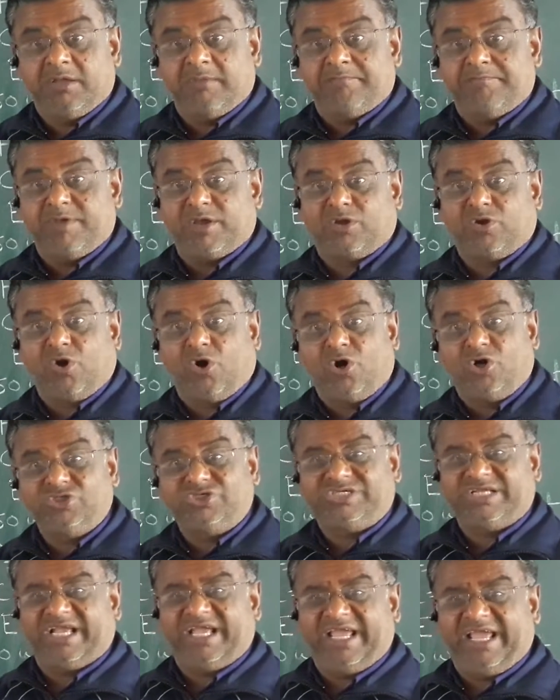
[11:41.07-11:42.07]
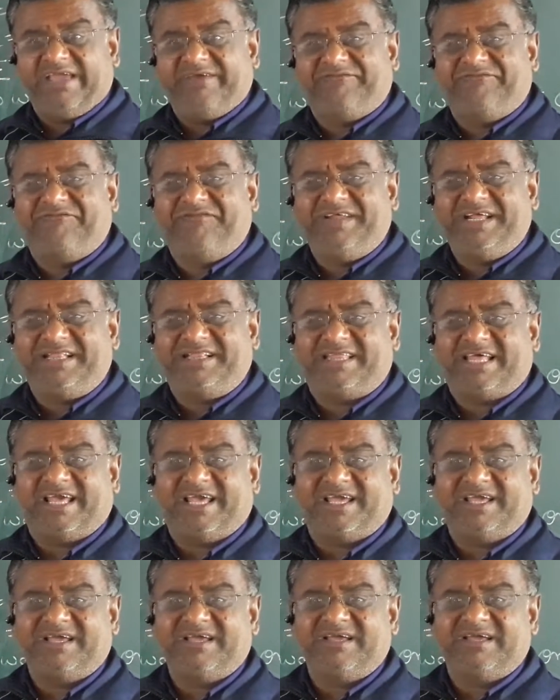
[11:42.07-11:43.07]
because
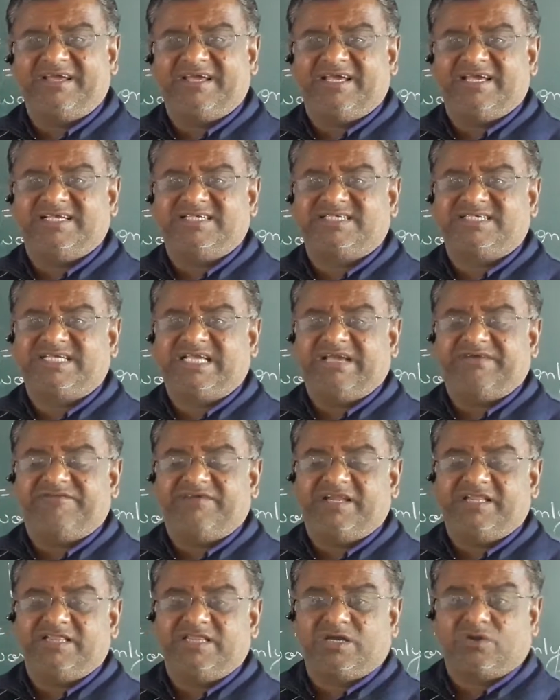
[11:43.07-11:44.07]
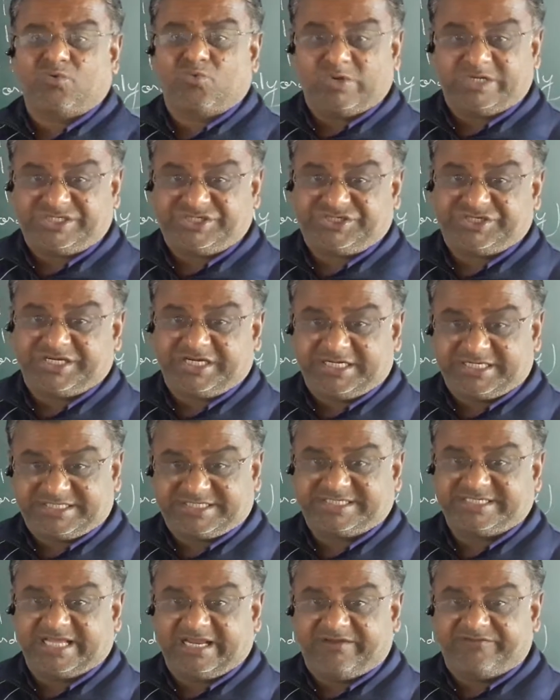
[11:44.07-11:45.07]
everything is given in the question
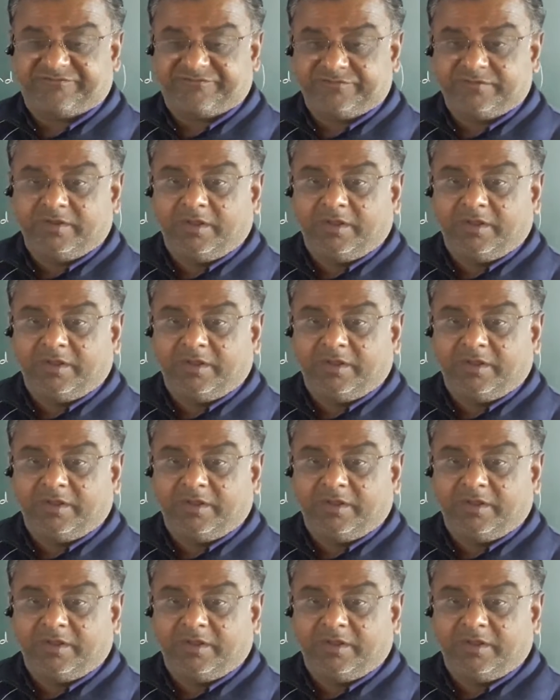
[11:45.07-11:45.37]
itself.